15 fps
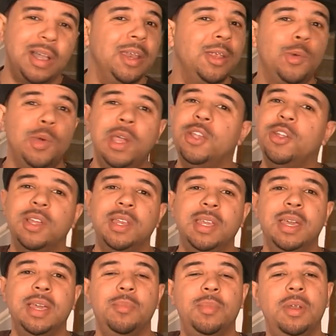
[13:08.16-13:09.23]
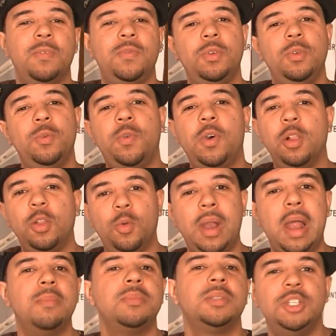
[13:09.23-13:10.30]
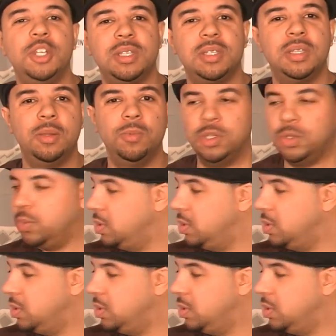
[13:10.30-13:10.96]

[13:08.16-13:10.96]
kind of grade you're going to get, but if you follow what I'm suggesting, which